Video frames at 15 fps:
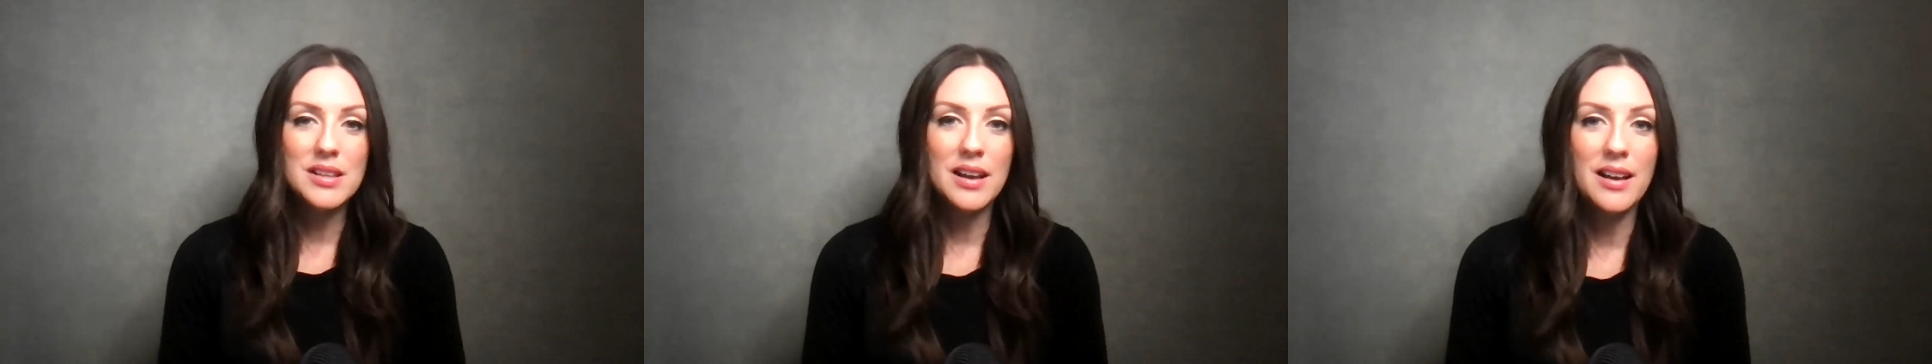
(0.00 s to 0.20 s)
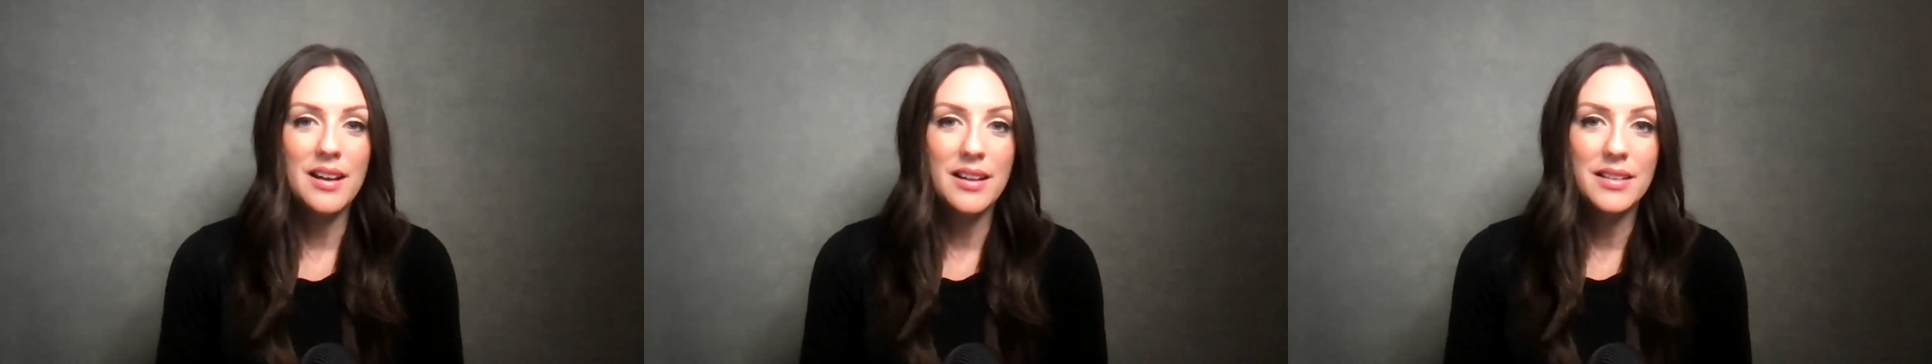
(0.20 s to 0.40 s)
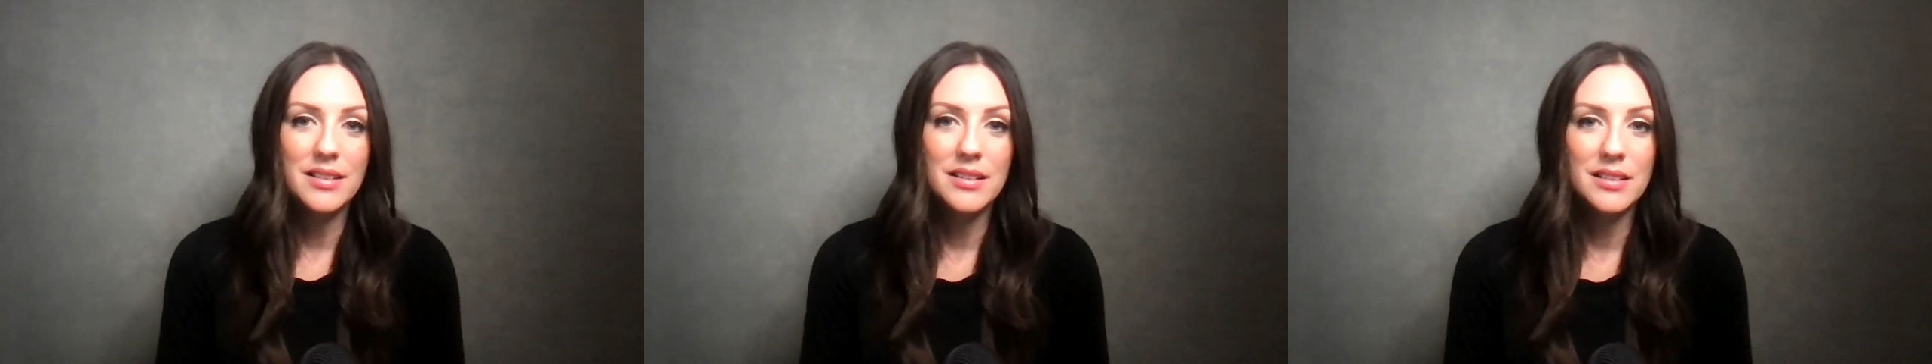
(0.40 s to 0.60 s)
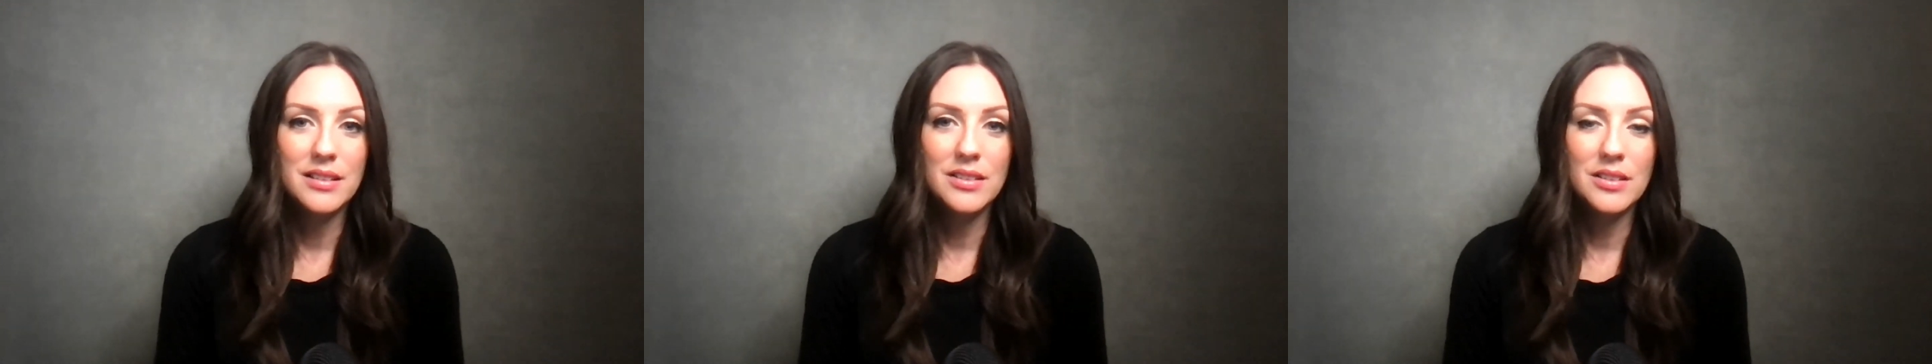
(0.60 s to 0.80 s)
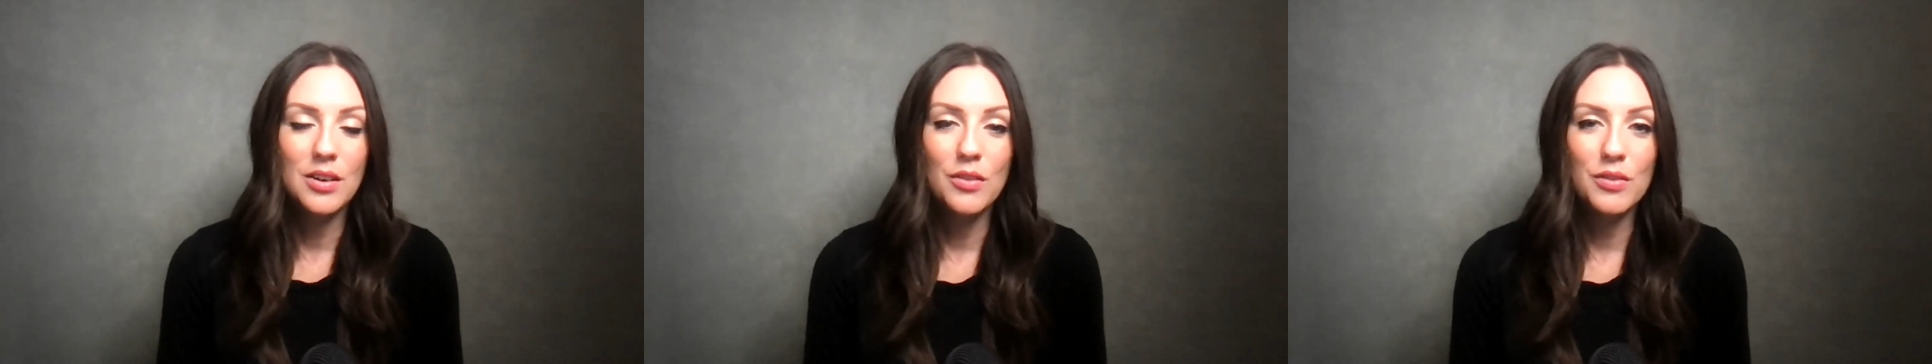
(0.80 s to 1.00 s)
on
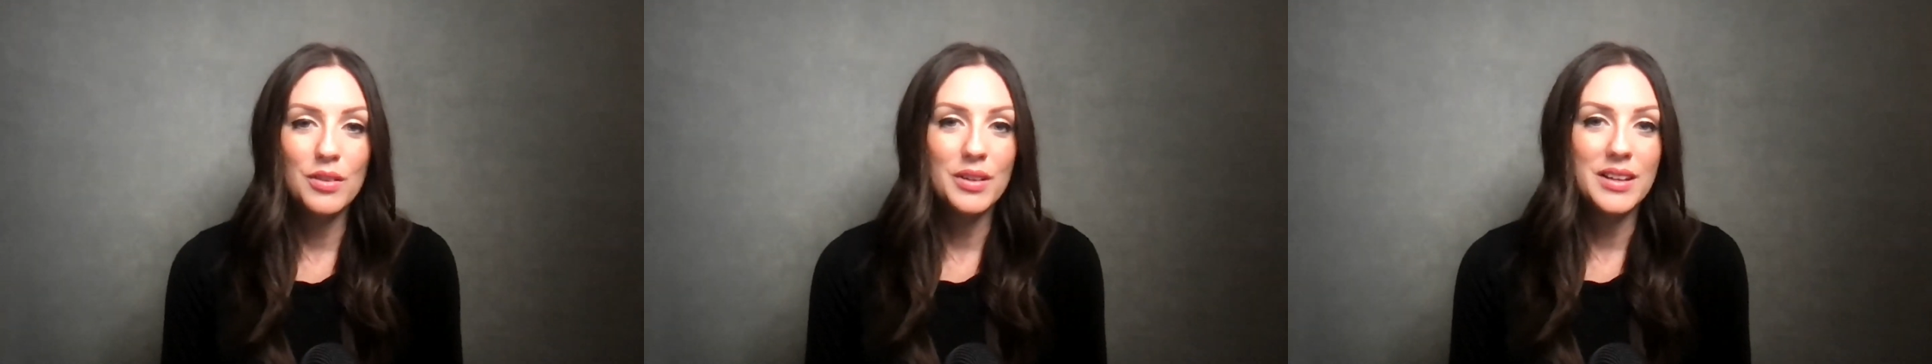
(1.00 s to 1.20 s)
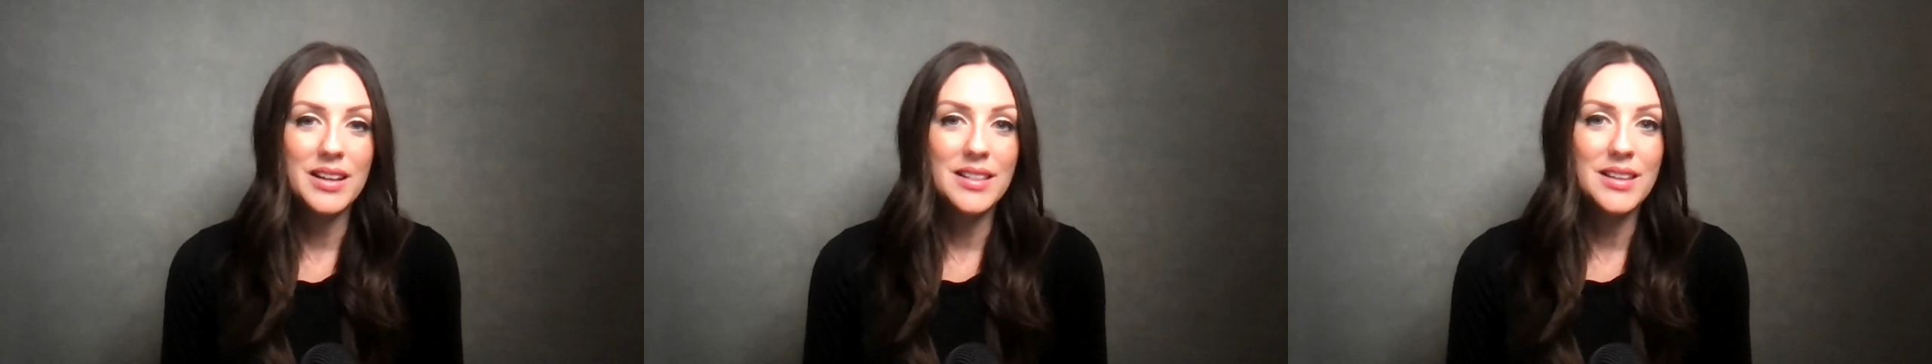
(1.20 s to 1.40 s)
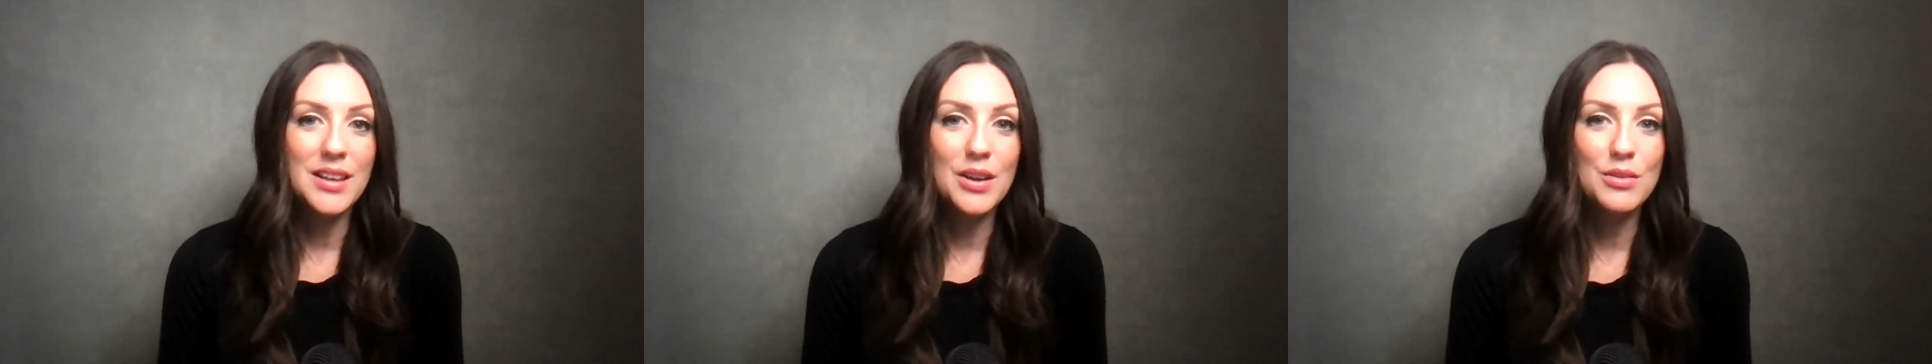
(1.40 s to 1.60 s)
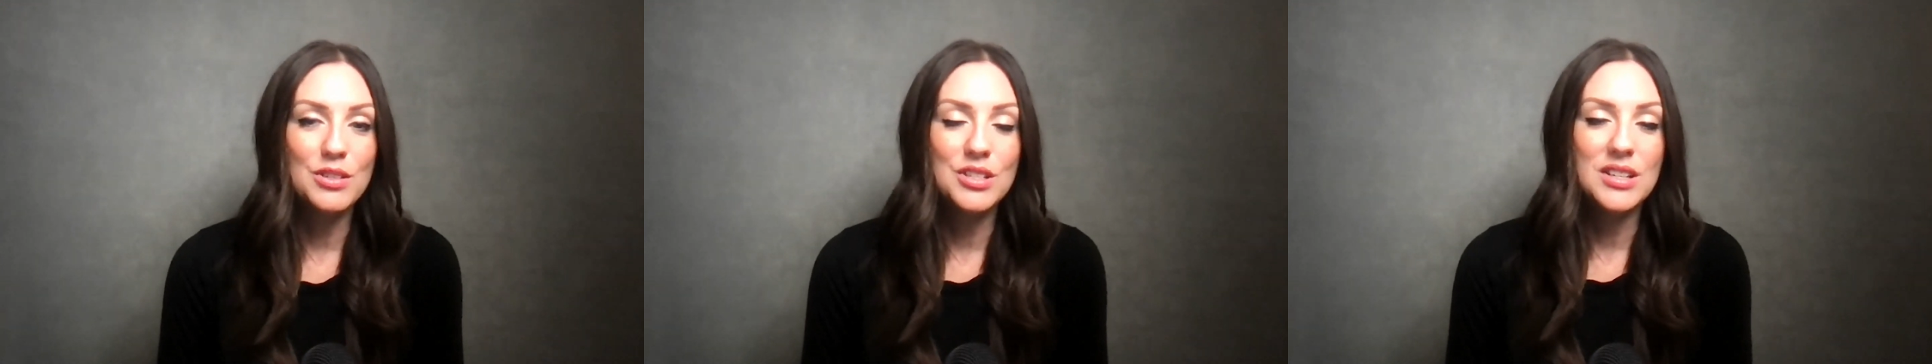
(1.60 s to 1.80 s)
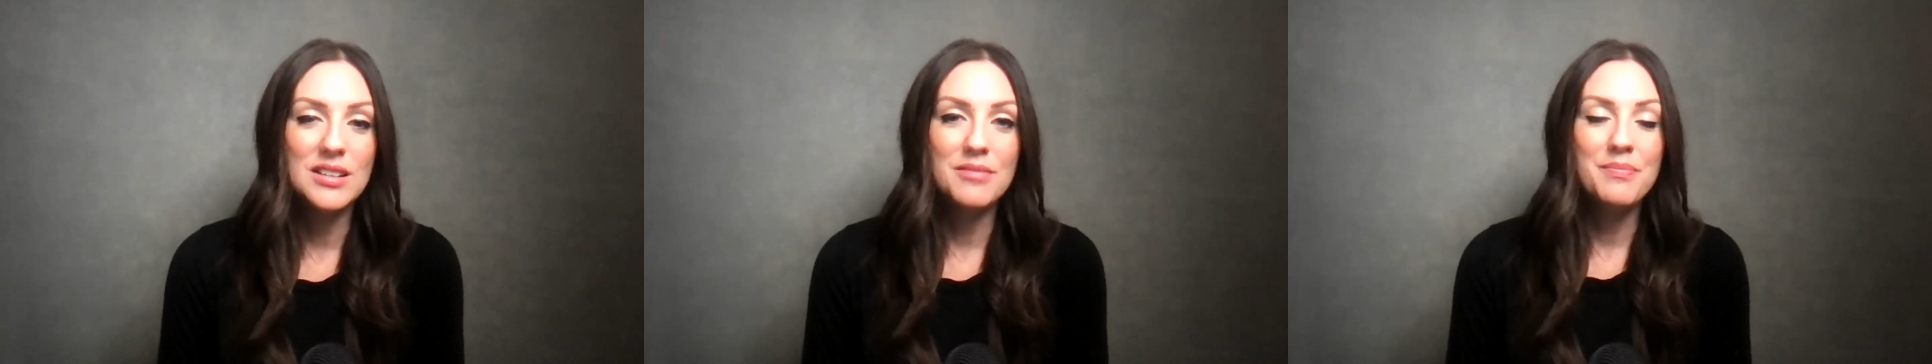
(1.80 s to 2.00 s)
overlooking the
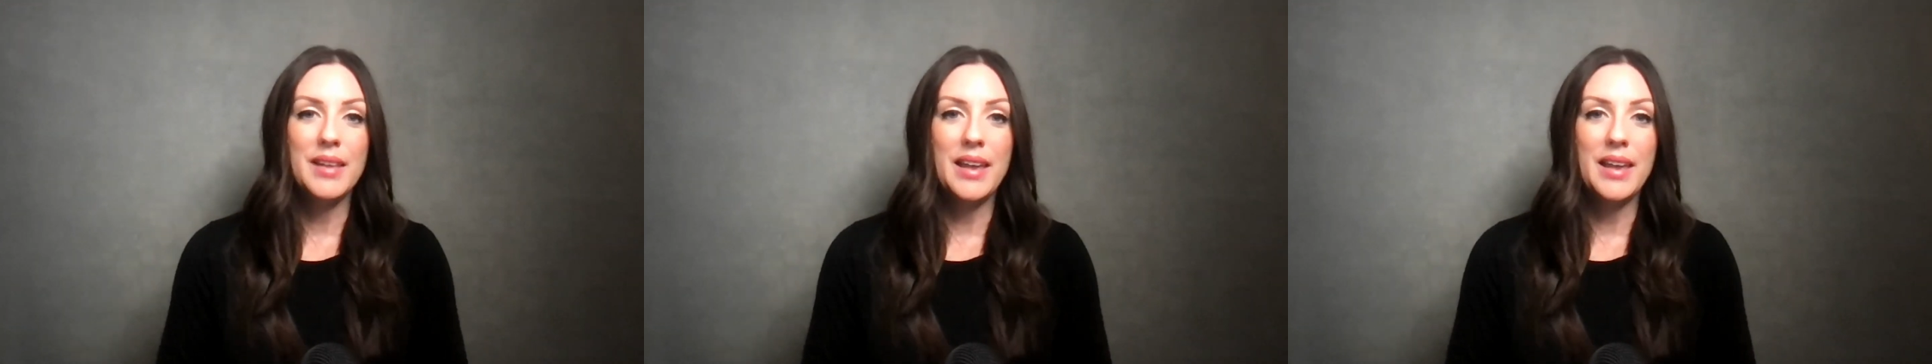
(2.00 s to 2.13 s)
ocean?